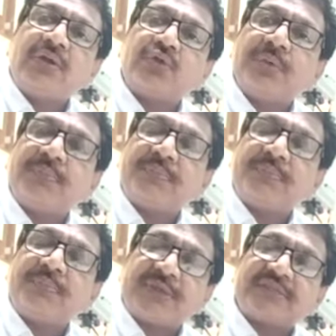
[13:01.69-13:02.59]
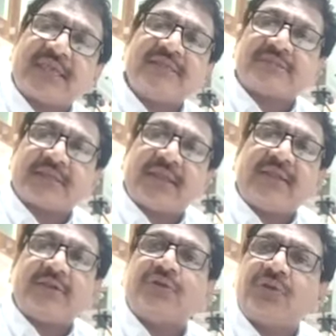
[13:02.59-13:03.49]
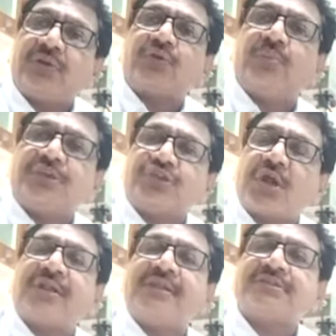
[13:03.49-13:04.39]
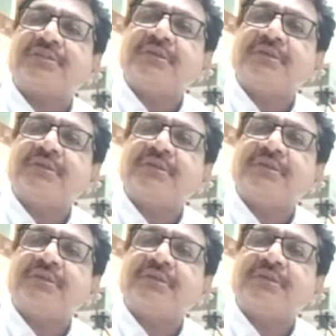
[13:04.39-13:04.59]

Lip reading: to be precise and to be shortlist,